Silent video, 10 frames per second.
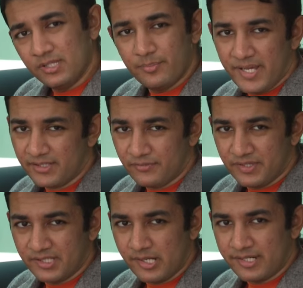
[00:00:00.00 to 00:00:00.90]
the back of
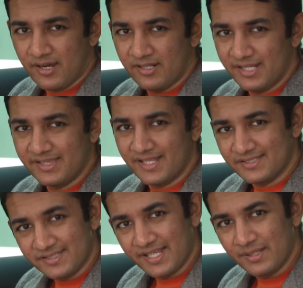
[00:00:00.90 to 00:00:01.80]
the Grecale, that
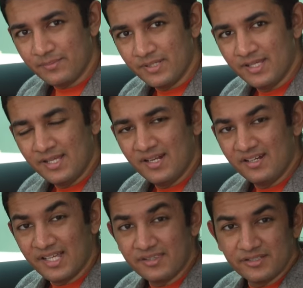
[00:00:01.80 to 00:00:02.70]
same
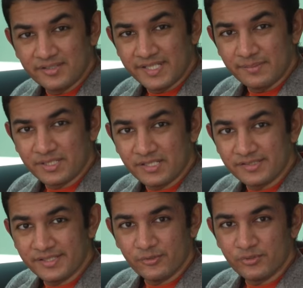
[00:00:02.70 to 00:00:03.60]
leather theme
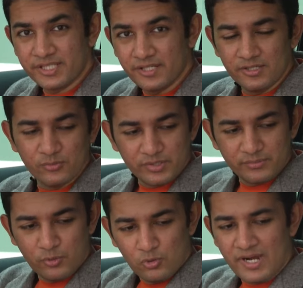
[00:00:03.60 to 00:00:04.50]
continues here with
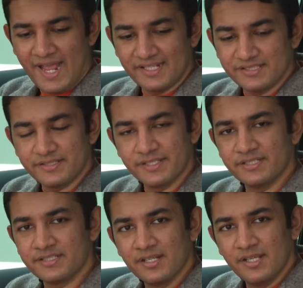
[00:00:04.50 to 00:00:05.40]
more
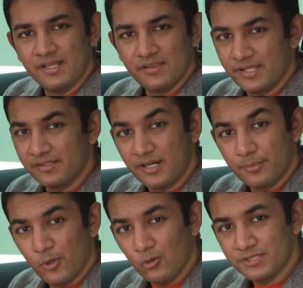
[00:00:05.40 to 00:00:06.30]
hand-stitched leather
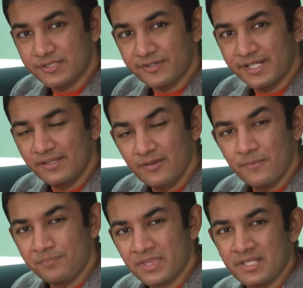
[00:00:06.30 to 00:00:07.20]
upholstery.
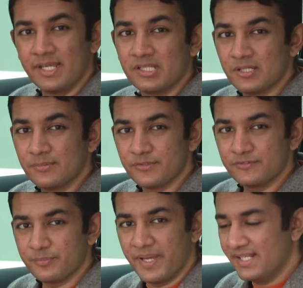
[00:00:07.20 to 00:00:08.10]
In terms of
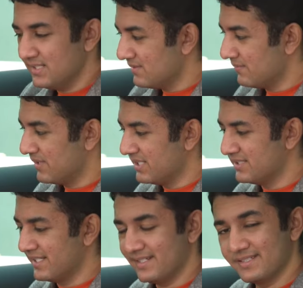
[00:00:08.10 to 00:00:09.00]
space, this
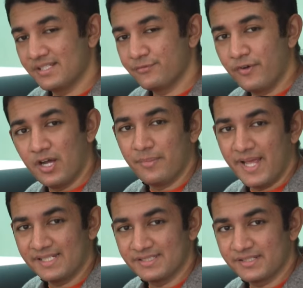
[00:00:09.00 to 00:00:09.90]
seat is as far
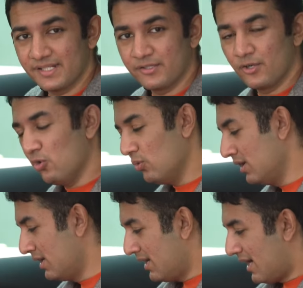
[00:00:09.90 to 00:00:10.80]
back as it can go.
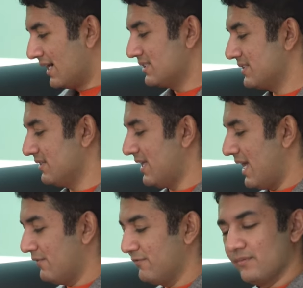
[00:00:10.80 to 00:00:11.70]
I still
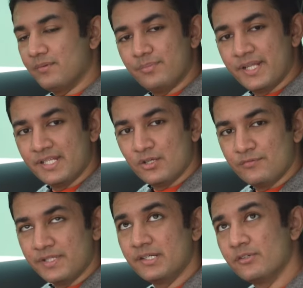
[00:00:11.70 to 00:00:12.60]
have plenty of
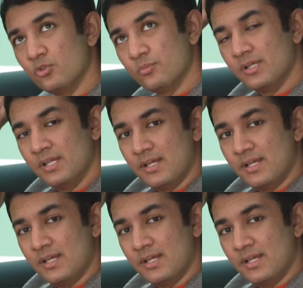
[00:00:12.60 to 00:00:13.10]
knee room,